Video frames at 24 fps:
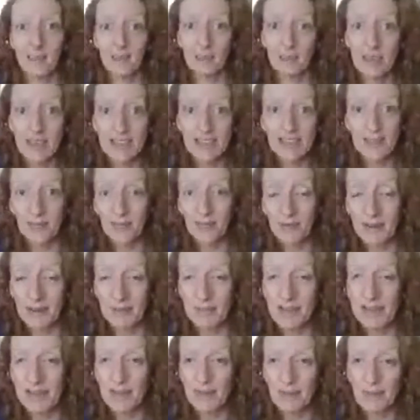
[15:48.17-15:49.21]
Peter,
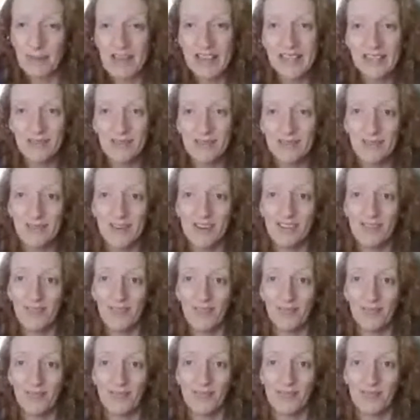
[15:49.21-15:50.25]
playing with Peter as
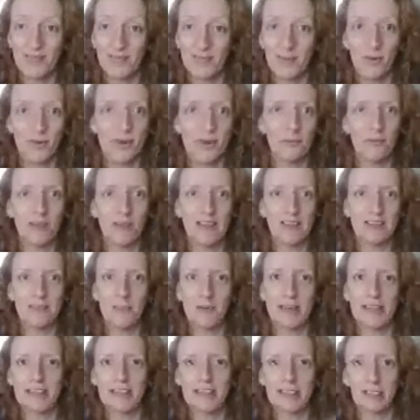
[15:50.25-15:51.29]
well. Or did Peter,
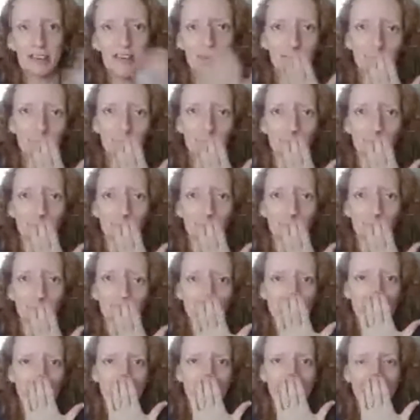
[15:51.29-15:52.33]
did you not know about
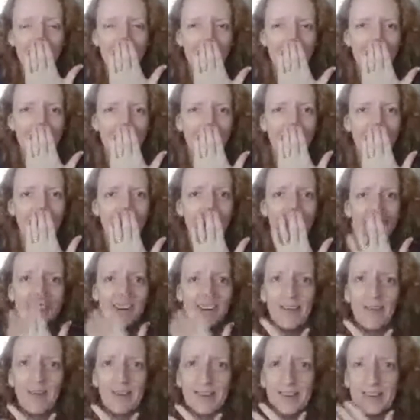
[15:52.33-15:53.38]
that? Have I
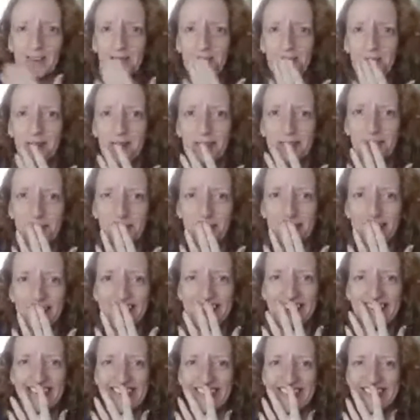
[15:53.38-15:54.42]
just bought the
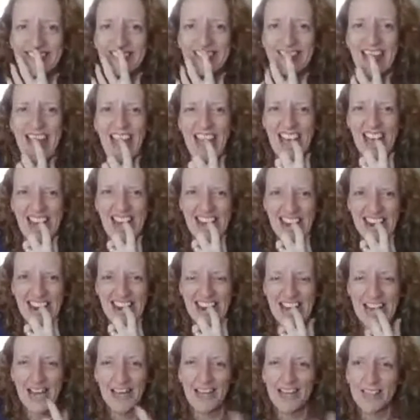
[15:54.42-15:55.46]
surprise?
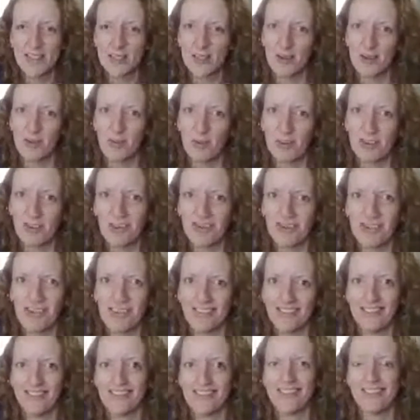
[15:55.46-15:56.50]
Sorry, Peter.
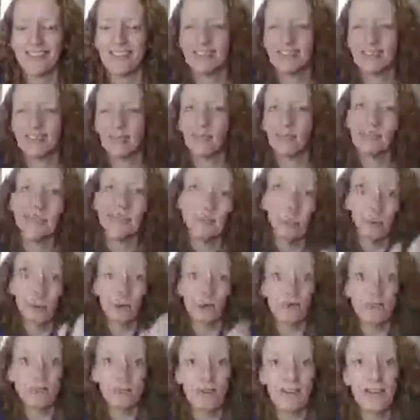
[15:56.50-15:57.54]
But yeah, we're coming to
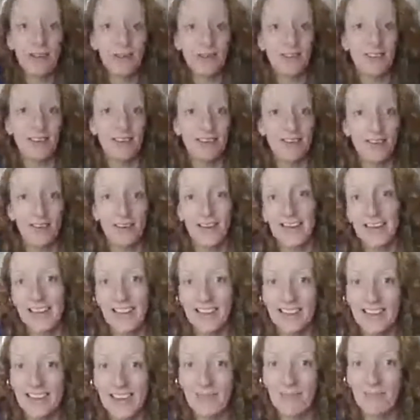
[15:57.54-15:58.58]
play with you at
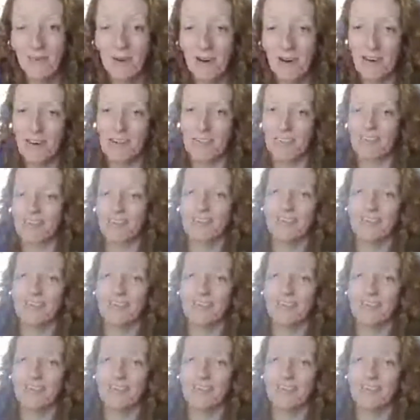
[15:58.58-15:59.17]
Eaton Park.